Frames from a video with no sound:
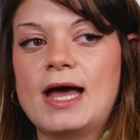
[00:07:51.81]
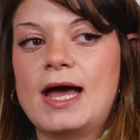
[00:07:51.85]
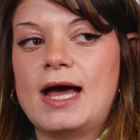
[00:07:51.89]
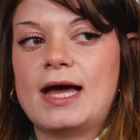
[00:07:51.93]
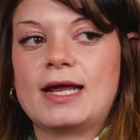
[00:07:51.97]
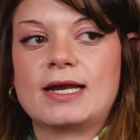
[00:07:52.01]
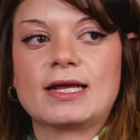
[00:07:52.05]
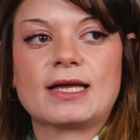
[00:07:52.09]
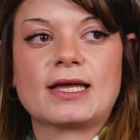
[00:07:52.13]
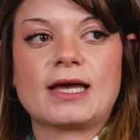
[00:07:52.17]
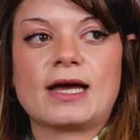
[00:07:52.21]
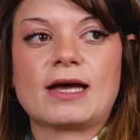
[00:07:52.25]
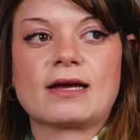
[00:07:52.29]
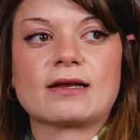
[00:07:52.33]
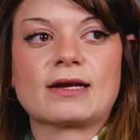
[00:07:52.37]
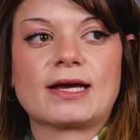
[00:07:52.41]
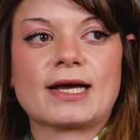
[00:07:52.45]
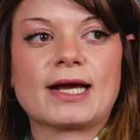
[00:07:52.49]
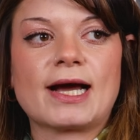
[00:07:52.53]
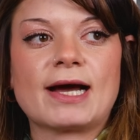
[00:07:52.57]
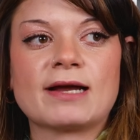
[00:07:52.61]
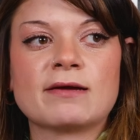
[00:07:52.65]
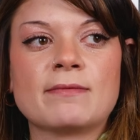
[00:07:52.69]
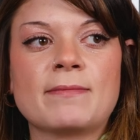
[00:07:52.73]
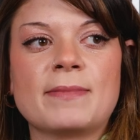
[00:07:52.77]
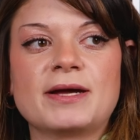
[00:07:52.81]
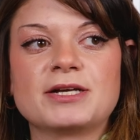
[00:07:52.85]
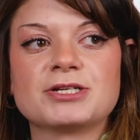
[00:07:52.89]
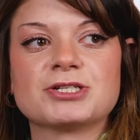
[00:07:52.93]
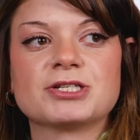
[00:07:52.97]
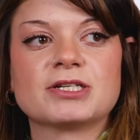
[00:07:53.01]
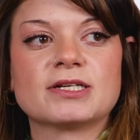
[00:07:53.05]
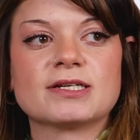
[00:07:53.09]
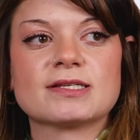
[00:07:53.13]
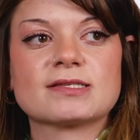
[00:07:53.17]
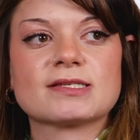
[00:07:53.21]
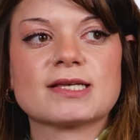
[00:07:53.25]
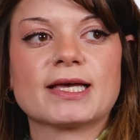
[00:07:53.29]
and again, I kind of
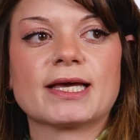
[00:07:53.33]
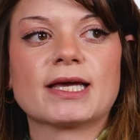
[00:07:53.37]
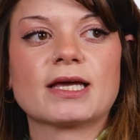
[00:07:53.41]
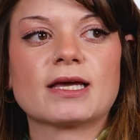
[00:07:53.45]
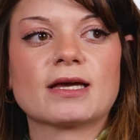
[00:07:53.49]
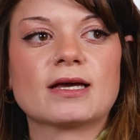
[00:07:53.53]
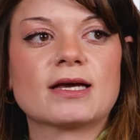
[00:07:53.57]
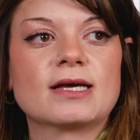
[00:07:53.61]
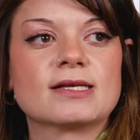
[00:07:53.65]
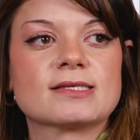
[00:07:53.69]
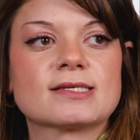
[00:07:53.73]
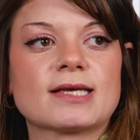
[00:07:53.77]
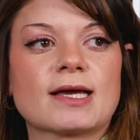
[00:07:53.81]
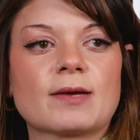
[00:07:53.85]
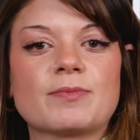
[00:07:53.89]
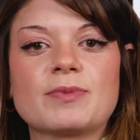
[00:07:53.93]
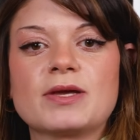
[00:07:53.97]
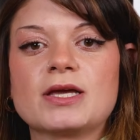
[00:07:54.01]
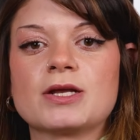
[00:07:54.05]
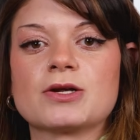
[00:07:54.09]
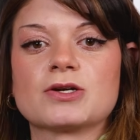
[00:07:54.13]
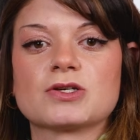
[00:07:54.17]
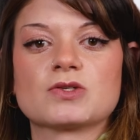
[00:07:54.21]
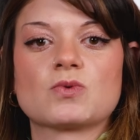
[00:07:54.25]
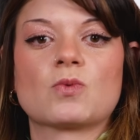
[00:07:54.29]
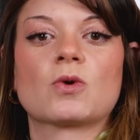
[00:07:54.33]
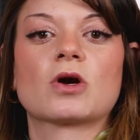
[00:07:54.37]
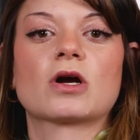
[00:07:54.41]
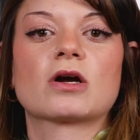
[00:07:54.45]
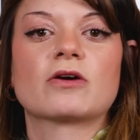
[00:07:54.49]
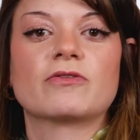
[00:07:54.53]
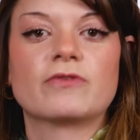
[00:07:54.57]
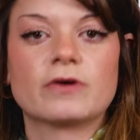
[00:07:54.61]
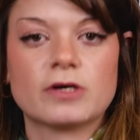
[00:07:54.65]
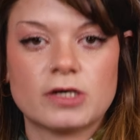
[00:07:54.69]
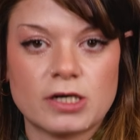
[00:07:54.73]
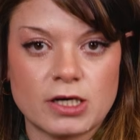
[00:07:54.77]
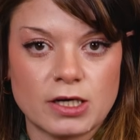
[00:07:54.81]
mentioned it's like Peter's work
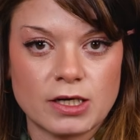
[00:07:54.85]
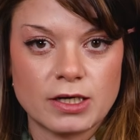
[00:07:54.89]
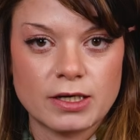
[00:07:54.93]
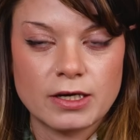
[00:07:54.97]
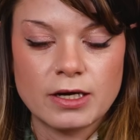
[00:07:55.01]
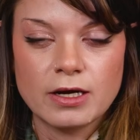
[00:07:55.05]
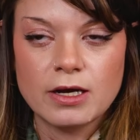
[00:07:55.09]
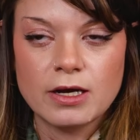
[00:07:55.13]
of art.